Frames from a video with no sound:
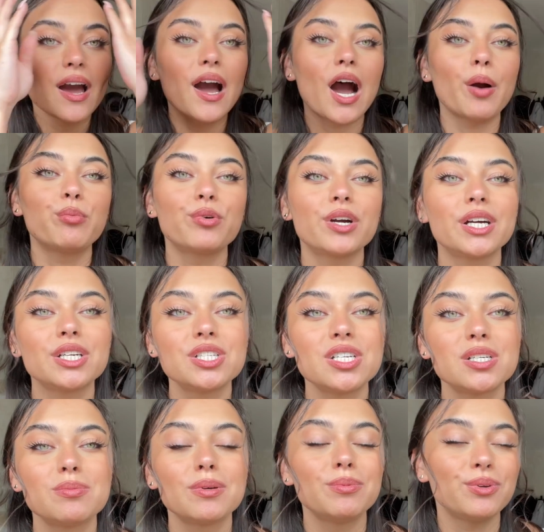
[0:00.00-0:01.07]
I'm wearing
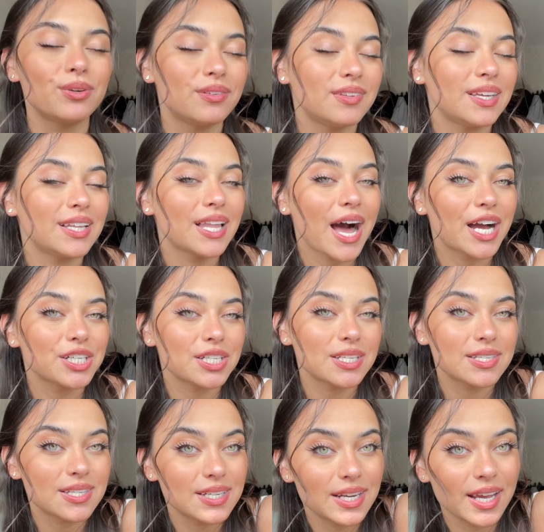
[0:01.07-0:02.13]
Gigibee Beauty lashes
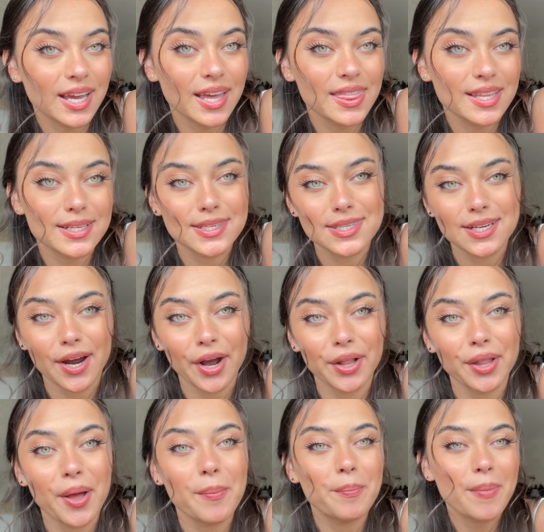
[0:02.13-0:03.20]
today in this
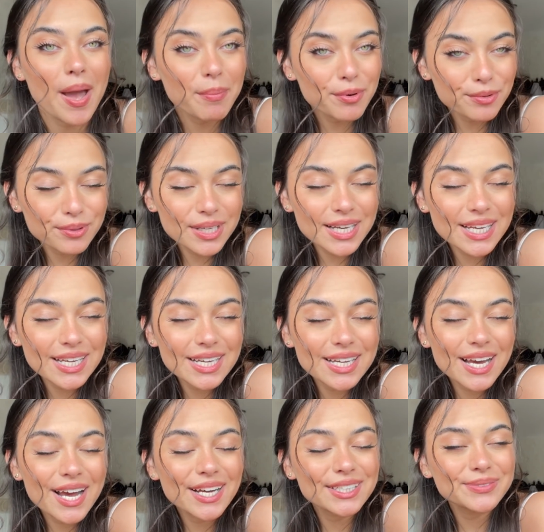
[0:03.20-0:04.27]
style
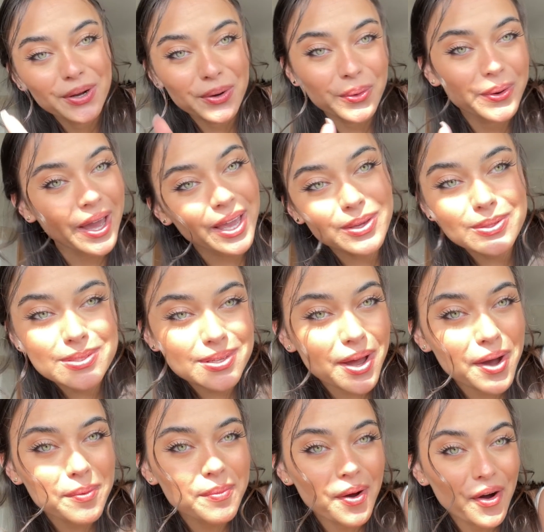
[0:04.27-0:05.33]
memory go get you
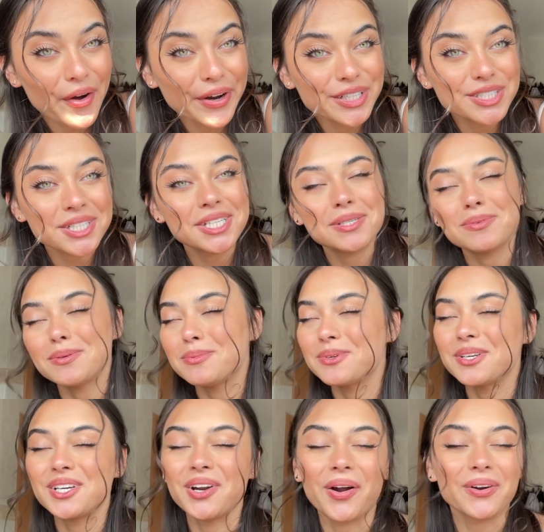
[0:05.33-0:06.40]
some on
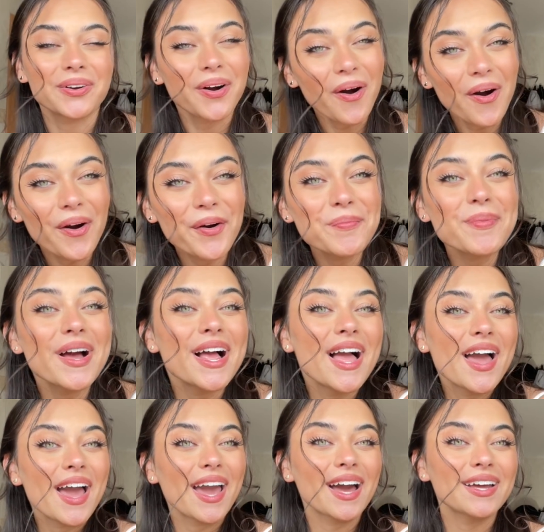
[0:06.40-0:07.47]
gigibeebeauty.com
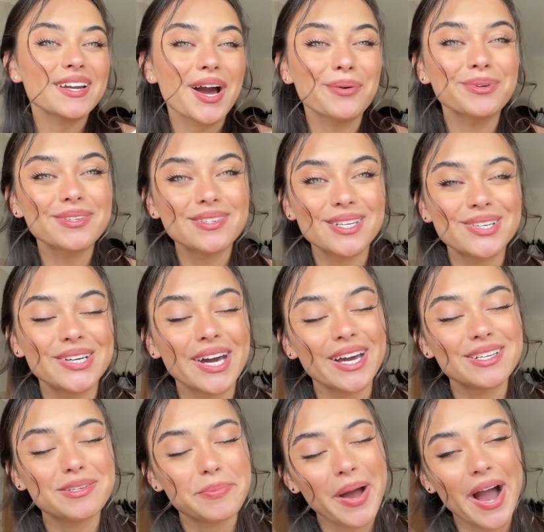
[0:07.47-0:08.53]
and I will see you
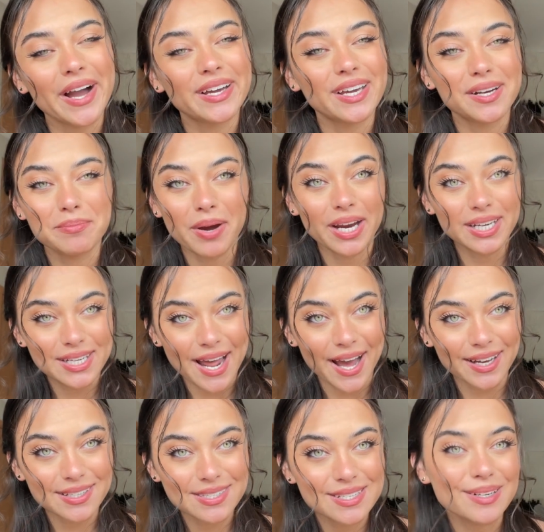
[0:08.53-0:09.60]
guys back in my next